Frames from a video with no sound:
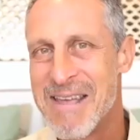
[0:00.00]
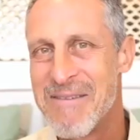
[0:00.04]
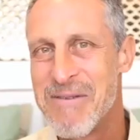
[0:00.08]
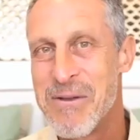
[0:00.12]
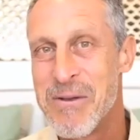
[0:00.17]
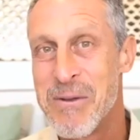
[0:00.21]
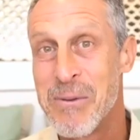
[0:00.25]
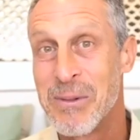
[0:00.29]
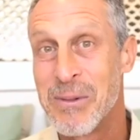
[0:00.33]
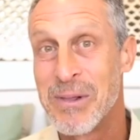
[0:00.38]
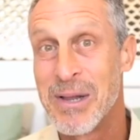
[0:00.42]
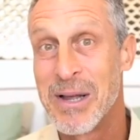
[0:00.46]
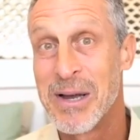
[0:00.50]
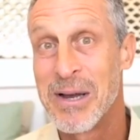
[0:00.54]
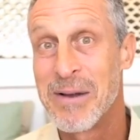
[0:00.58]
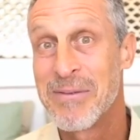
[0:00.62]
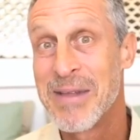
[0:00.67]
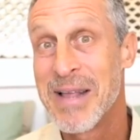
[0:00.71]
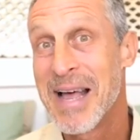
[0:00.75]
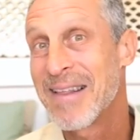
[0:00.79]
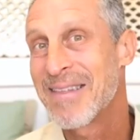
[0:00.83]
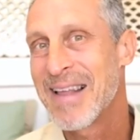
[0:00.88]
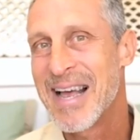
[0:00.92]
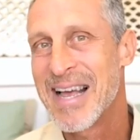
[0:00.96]
you loved that
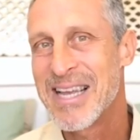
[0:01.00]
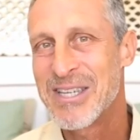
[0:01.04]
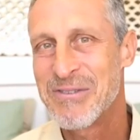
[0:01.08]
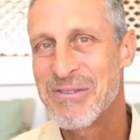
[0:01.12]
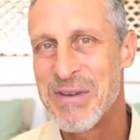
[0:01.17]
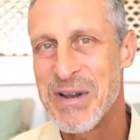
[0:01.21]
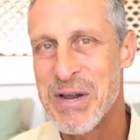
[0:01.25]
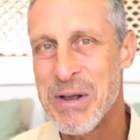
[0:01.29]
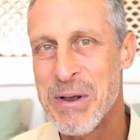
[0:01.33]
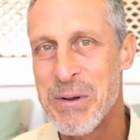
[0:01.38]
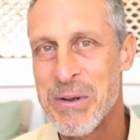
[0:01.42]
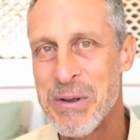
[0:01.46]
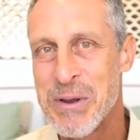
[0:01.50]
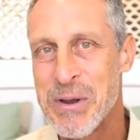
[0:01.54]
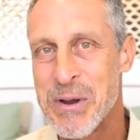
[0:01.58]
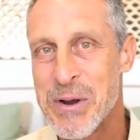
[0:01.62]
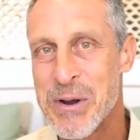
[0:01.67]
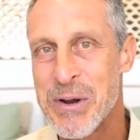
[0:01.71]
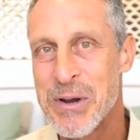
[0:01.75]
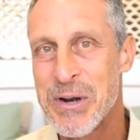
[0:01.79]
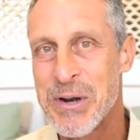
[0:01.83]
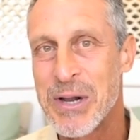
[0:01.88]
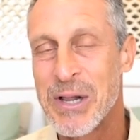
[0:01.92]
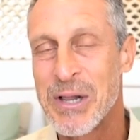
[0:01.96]
last video, you're going
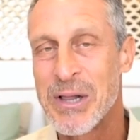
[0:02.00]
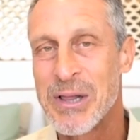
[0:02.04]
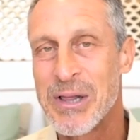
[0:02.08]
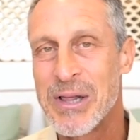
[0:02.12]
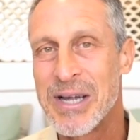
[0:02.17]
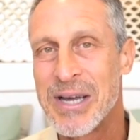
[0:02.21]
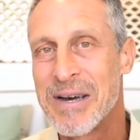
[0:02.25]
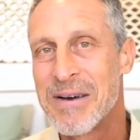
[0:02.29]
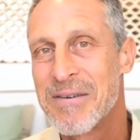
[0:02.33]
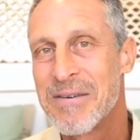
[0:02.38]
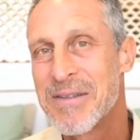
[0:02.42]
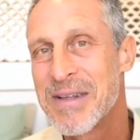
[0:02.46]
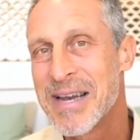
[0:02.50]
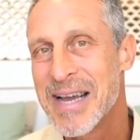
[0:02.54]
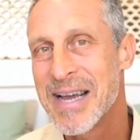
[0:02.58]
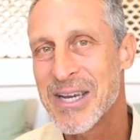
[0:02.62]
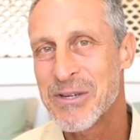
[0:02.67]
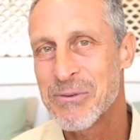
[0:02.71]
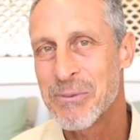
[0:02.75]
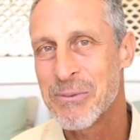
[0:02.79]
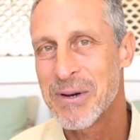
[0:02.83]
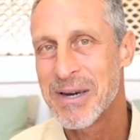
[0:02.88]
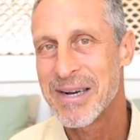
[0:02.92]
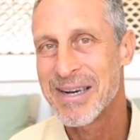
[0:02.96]
to love the next
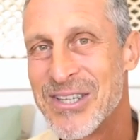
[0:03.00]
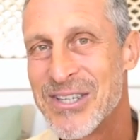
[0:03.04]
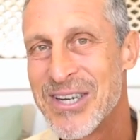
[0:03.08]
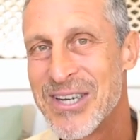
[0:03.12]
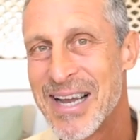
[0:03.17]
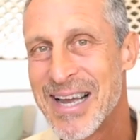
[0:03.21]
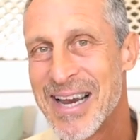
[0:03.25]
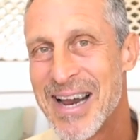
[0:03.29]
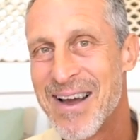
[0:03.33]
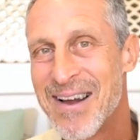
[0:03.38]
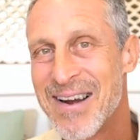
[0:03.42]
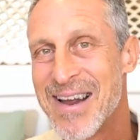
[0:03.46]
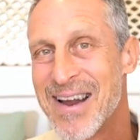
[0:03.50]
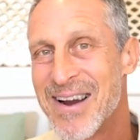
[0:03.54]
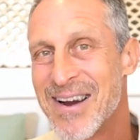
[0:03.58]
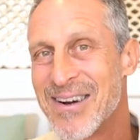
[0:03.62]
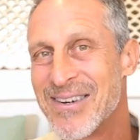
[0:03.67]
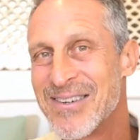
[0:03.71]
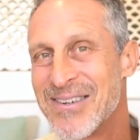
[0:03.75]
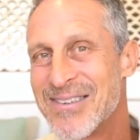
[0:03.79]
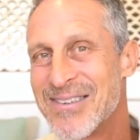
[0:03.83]
one. Check it out here.